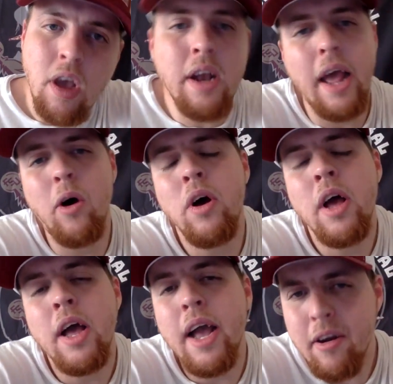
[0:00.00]
Now,
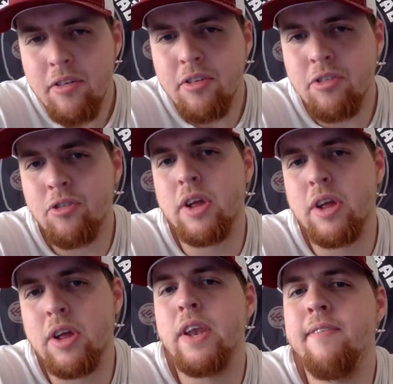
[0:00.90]
here's the strength
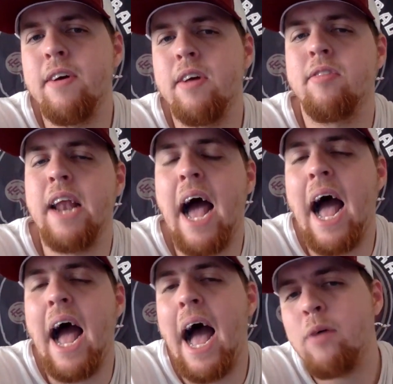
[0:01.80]
of the defense that
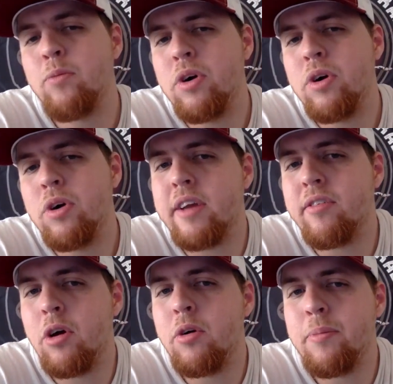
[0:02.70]
I really think is
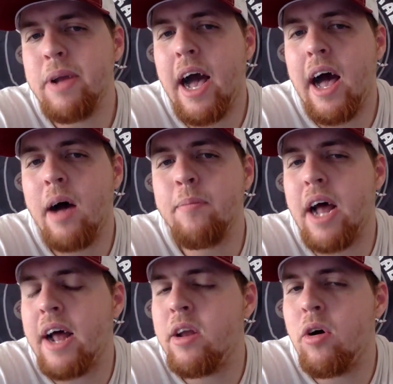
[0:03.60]
going to be high, but
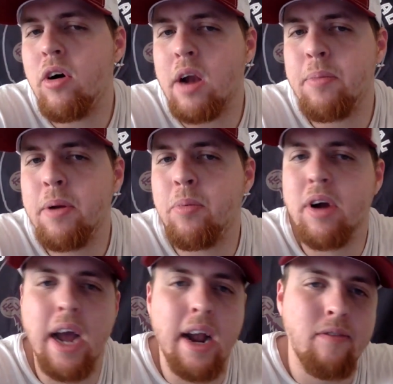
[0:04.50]
I know a lot of people are
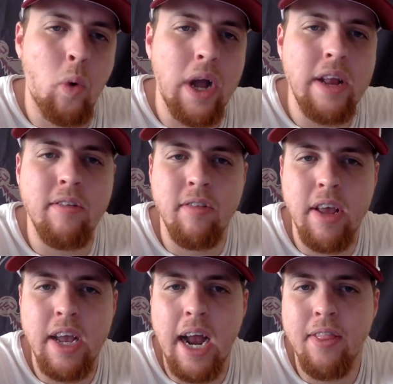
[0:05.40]
kind of a
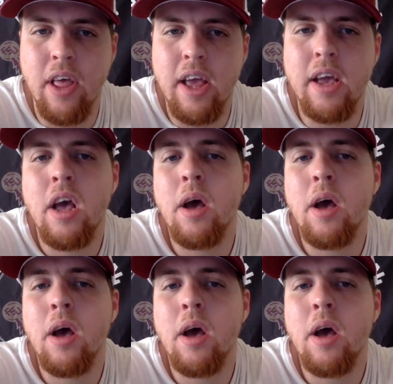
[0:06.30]
wait-and-see kind of thing,